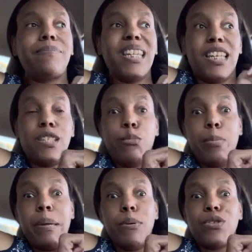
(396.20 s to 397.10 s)
because more
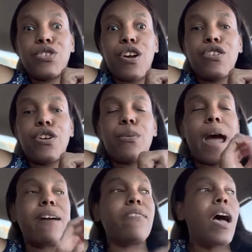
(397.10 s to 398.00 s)
people are starting to
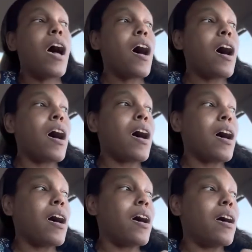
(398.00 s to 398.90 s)

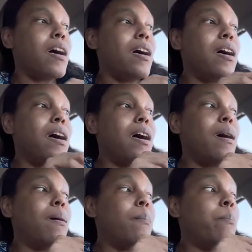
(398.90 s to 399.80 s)
arrive.
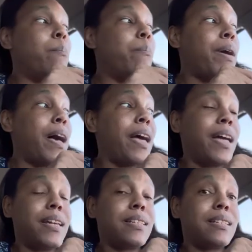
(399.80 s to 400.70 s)

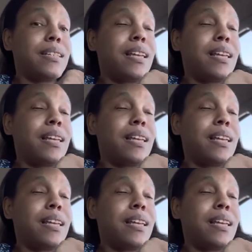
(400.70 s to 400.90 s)
But